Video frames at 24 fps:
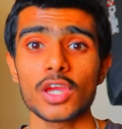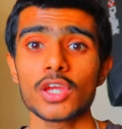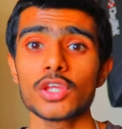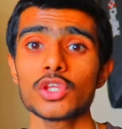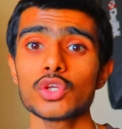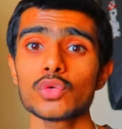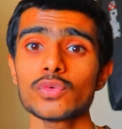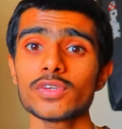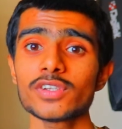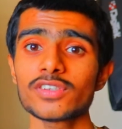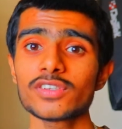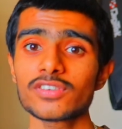
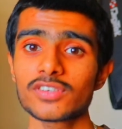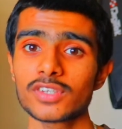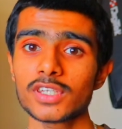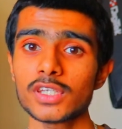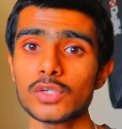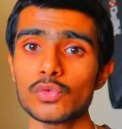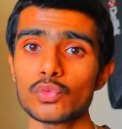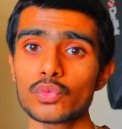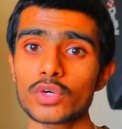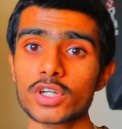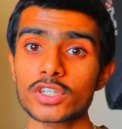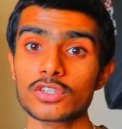You will see
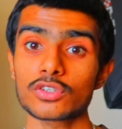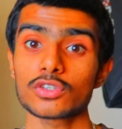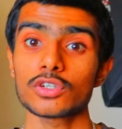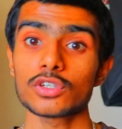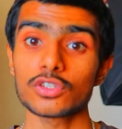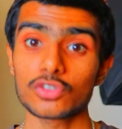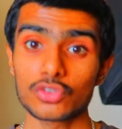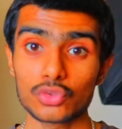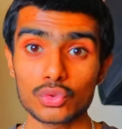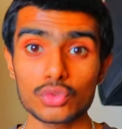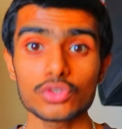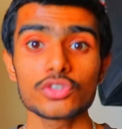what
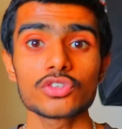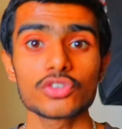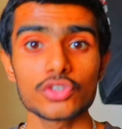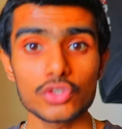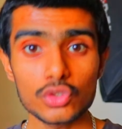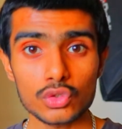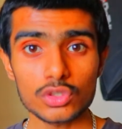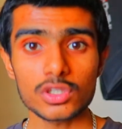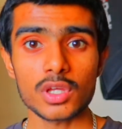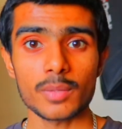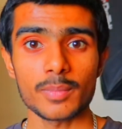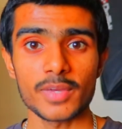suits
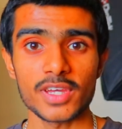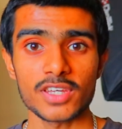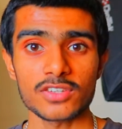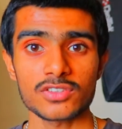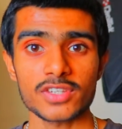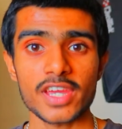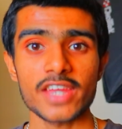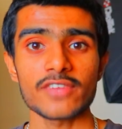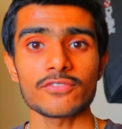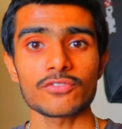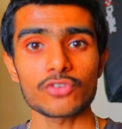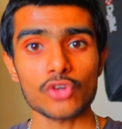you the best,
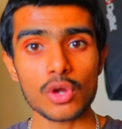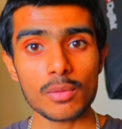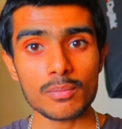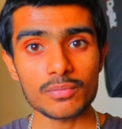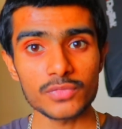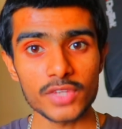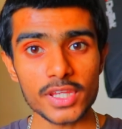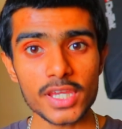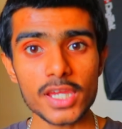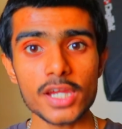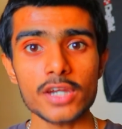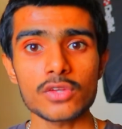and from
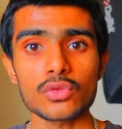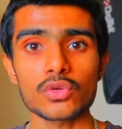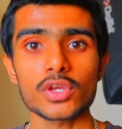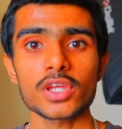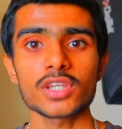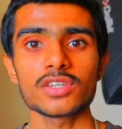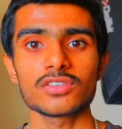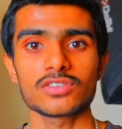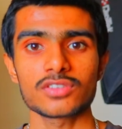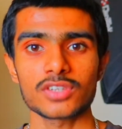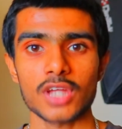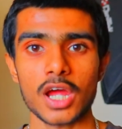there you
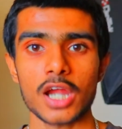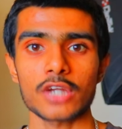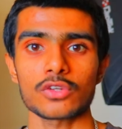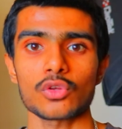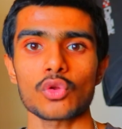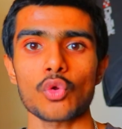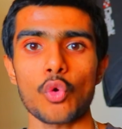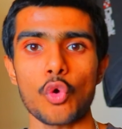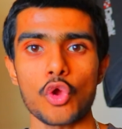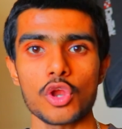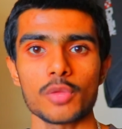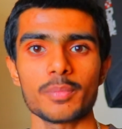can start
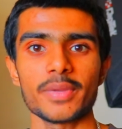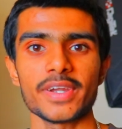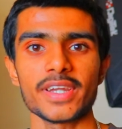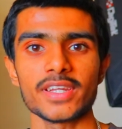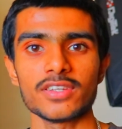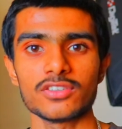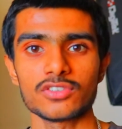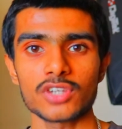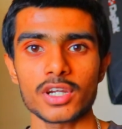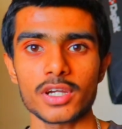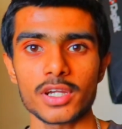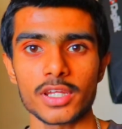your oil
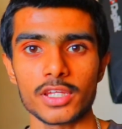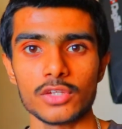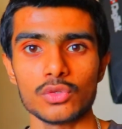painting journey.